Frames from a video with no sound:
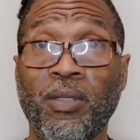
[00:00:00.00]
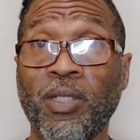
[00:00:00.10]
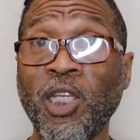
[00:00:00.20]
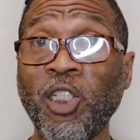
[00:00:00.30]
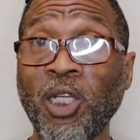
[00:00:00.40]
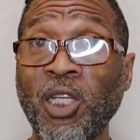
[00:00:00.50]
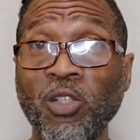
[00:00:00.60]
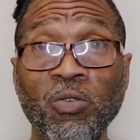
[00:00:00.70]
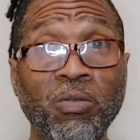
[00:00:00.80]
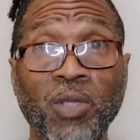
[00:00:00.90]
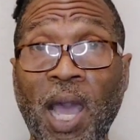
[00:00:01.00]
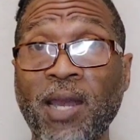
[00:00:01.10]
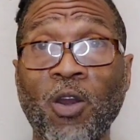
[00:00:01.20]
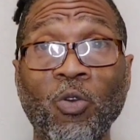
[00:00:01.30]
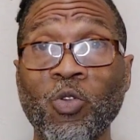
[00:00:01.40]
D. Steasel, I
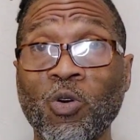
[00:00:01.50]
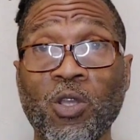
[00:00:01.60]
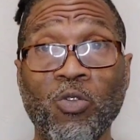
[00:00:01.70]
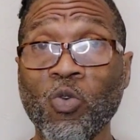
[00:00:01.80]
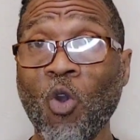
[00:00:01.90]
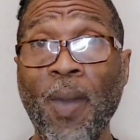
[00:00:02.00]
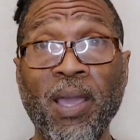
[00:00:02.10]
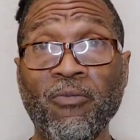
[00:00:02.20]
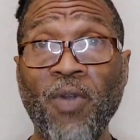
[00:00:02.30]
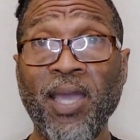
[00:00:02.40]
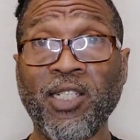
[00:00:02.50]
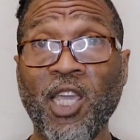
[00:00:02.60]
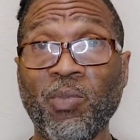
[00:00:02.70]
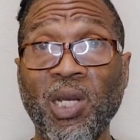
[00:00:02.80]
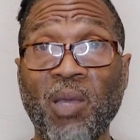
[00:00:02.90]
know you go back and fact
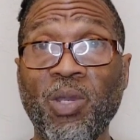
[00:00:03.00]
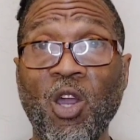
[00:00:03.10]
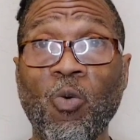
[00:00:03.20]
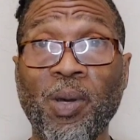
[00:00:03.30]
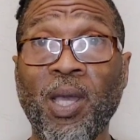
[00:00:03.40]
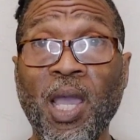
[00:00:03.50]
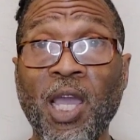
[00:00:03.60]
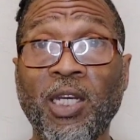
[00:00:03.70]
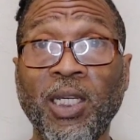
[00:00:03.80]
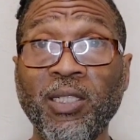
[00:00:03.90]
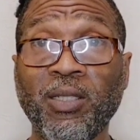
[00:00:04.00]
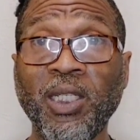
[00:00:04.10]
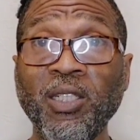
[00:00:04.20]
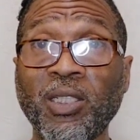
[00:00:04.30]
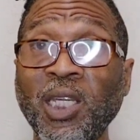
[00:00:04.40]
check me, let me know. But
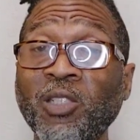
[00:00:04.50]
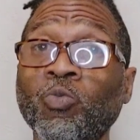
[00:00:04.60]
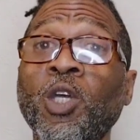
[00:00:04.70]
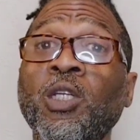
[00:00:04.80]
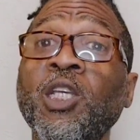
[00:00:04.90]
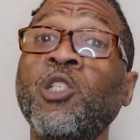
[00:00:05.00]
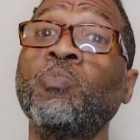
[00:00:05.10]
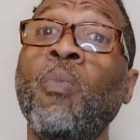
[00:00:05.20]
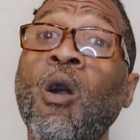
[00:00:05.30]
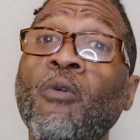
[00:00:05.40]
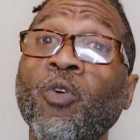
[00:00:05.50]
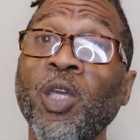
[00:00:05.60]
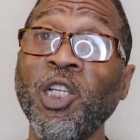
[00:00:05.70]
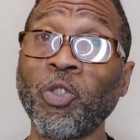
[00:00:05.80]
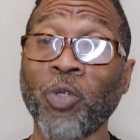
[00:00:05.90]
this Marvel
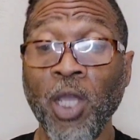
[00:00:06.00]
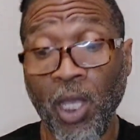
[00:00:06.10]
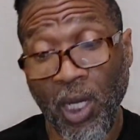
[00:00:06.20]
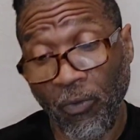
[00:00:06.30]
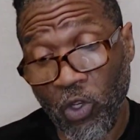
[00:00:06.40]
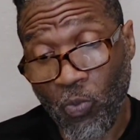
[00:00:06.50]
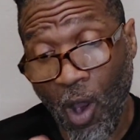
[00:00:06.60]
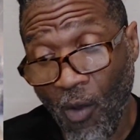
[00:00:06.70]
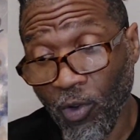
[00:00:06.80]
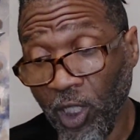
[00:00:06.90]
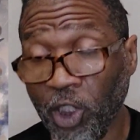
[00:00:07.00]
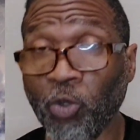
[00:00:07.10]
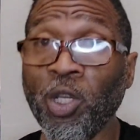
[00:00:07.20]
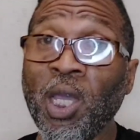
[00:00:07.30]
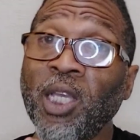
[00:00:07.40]
history, and if it's Marvel
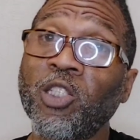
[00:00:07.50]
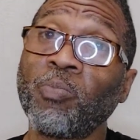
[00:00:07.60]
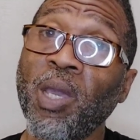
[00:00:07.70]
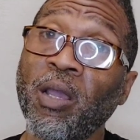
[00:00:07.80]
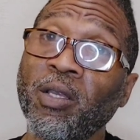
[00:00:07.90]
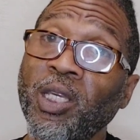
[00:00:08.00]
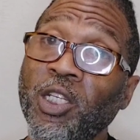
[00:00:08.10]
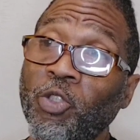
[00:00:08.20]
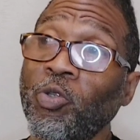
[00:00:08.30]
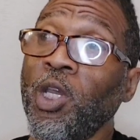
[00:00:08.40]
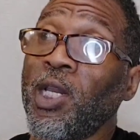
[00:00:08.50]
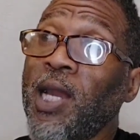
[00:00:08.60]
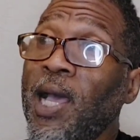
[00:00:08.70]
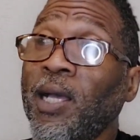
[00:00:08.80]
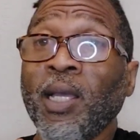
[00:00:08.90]
history, it's American history.
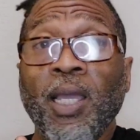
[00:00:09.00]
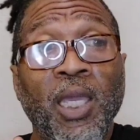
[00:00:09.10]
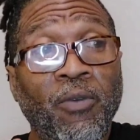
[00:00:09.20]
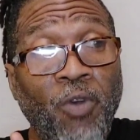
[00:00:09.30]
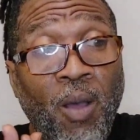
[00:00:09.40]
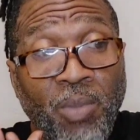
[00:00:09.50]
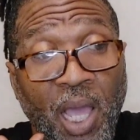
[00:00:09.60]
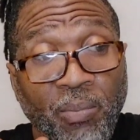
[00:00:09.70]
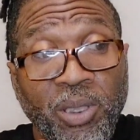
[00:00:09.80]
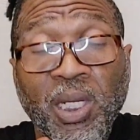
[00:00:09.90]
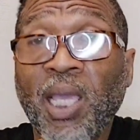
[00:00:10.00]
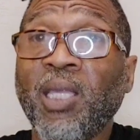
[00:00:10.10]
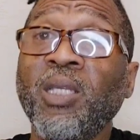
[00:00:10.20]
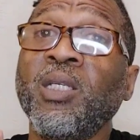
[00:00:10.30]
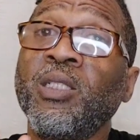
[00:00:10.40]
Now, if I'm not
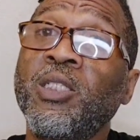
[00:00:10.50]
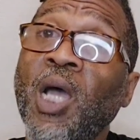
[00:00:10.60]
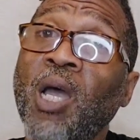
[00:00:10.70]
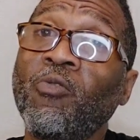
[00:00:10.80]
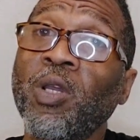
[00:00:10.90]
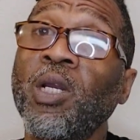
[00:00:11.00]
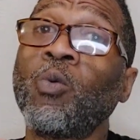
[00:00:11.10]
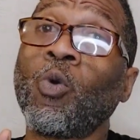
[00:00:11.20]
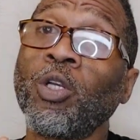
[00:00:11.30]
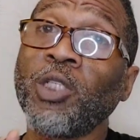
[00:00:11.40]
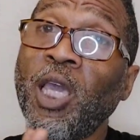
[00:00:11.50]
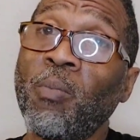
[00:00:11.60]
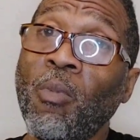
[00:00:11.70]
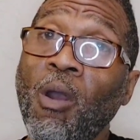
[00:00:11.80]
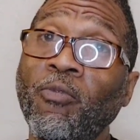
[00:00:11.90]
mistaken, John Ridley works
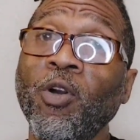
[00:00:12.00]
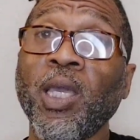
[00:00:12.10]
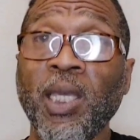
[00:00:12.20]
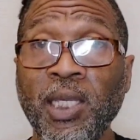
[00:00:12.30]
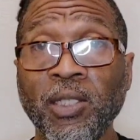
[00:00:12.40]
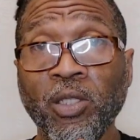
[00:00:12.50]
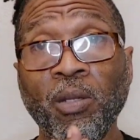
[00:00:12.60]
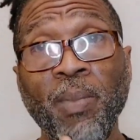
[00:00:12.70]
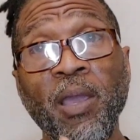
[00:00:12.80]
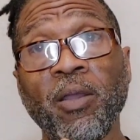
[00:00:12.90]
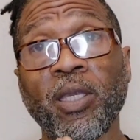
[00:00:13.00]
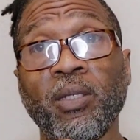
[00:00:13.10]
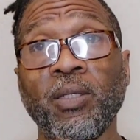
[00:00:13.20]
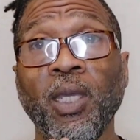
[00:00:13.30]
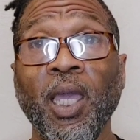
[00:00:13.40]
at Marvel and he is an American.
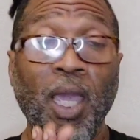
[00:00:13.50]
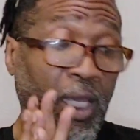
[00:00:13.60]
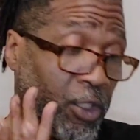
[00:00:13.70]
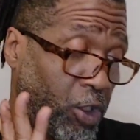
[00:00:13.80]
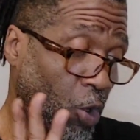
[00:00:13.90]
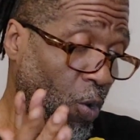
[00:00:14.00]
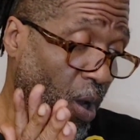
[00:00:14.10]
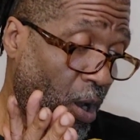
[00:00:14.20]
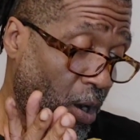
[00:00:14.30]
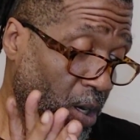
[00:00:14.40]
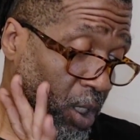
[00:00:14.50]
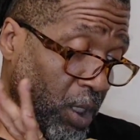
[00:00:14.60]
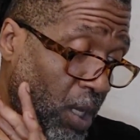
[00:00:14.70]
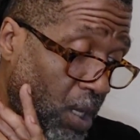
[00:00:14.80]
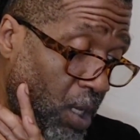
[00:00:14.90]
And so
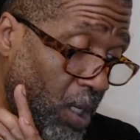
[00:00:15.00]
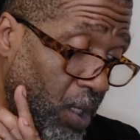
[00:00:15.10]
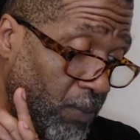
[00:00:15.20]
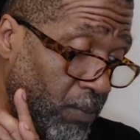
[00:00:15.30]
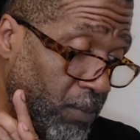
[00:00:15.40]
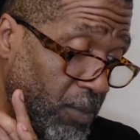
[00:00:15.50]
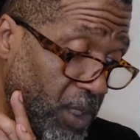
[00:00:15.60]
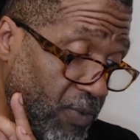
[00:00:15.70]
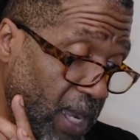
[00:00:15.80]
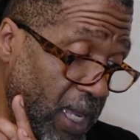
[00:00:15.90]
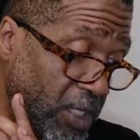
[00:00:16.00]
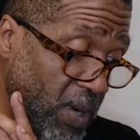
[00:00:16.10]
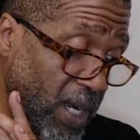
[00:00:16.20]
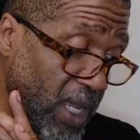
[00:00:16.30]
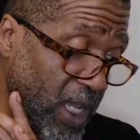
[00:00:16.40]
are, let me see if I got this
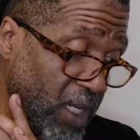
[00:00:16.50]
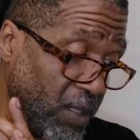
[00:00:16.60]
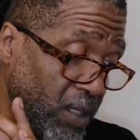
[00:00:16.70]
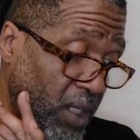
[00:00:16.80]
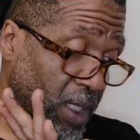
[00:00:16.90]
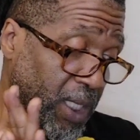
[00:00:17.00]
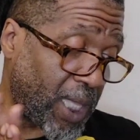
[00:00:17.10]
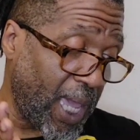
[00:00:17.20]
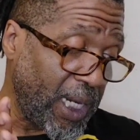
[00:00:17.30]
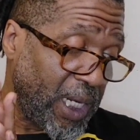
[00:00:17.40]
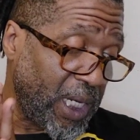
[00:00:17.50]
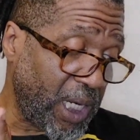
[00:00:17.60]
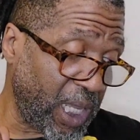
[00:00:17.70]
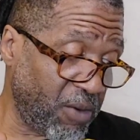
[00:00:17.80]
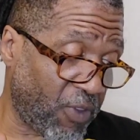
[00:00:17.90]
right again, Caitlin
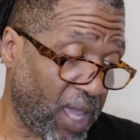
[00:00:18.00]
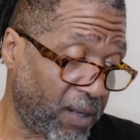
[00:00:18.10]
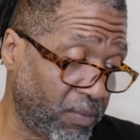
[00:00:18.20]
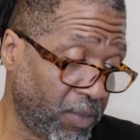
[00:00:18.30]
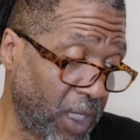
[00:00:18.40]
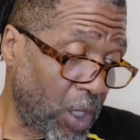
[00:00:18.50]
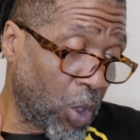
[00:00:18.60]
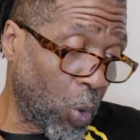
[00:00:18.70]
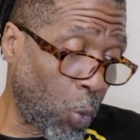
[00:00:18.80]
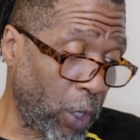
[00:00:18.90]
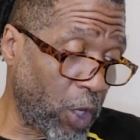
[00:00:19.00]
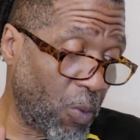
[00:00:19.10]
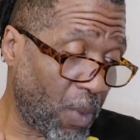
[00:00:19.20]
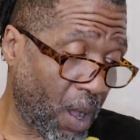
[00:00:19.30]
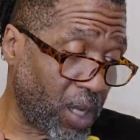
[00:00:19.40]
Lenvett,
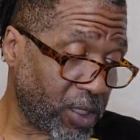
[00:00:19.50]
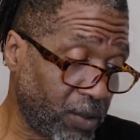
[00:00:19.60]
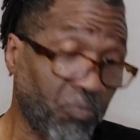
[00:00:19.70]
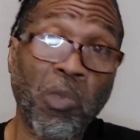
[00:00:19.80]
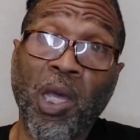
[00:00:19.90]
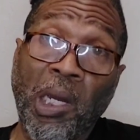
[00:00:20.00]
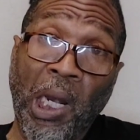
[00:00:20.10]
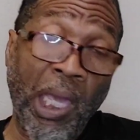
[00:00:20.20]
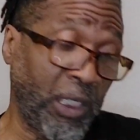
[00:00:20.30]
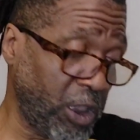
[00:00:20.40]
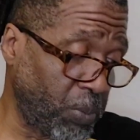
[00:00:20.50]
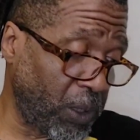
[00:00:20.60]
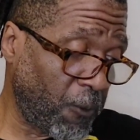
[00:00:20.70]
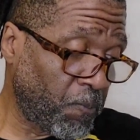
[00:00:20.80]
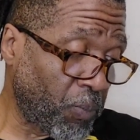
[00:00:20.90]
Will Moss, Alana
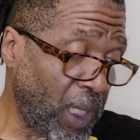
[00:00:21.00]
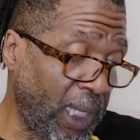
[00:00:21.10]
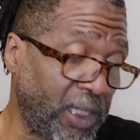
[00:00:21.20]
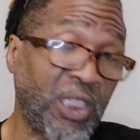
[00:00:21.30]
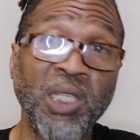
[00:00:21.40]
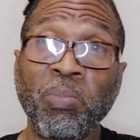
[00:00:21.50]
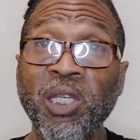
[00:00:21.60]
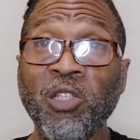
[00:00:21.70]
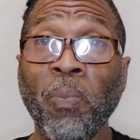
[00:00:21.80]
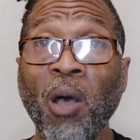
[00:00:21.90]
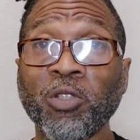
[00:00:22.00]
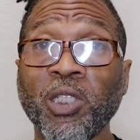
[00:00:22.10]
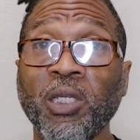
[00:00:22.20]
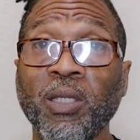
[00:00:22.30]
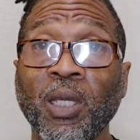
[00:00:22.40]
Smith, and C.B.
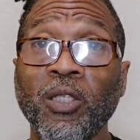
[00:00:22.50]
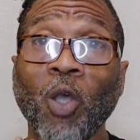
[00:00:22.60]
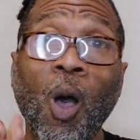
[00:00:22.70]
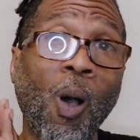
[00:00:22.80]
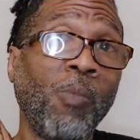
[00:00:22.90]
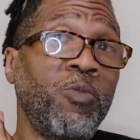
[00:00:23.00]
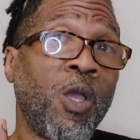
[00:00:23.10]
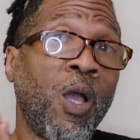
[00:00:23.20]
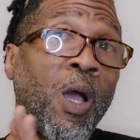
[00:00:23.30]
Sabolski. So I'm